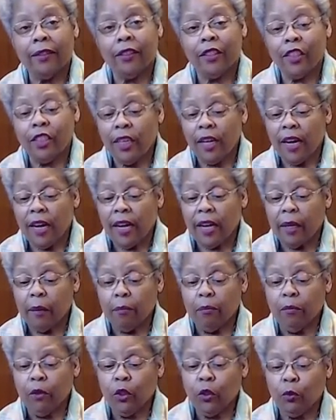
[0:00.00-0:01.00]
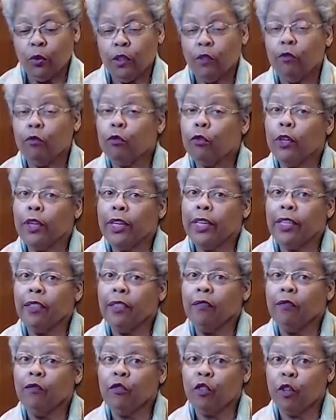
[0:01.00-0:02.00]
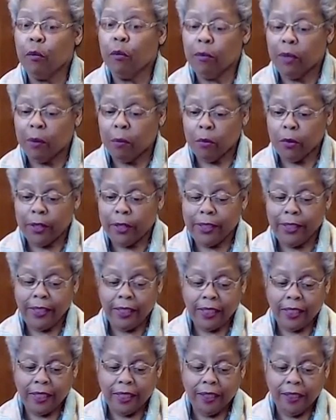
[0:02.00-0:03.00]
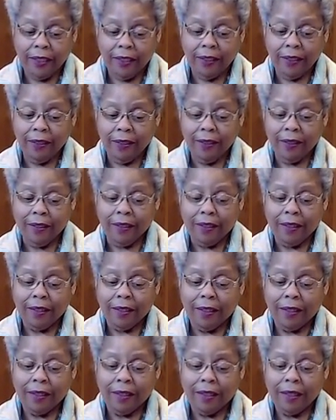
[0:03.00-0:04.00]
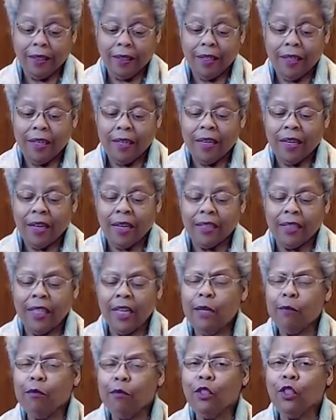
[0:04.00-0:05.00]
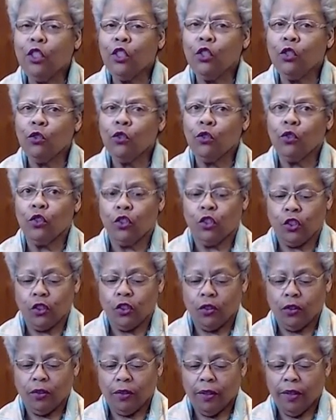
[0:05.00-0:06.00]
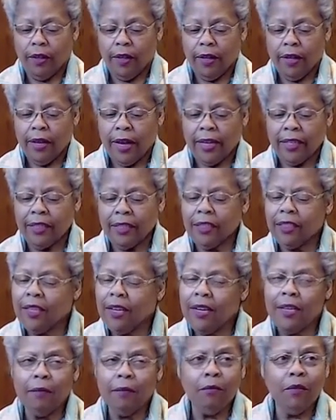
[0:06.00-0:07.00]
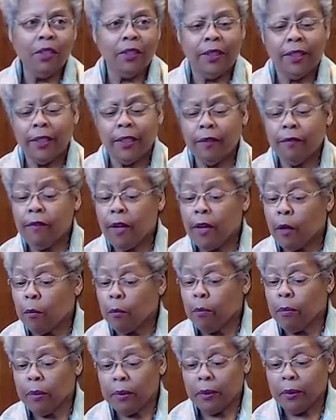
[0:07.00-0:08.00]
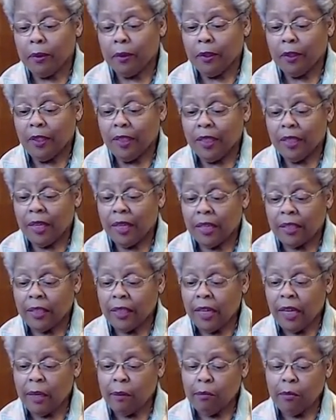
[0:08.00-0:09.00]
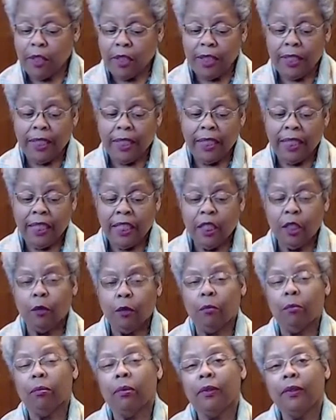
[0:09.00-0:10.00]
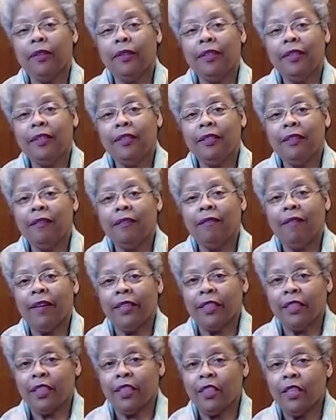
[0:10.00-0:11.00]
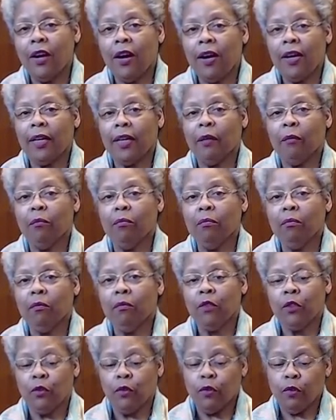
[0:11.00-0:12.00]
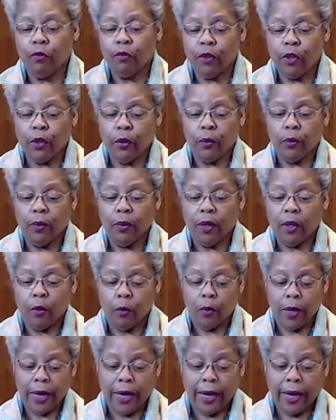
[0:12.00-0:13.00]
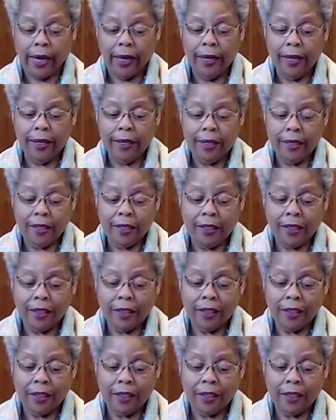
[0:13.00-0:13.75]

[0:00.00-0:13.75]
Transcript: and a time to refrain from embracing, a time to search and a time to give up, a time to keep and a time to throw away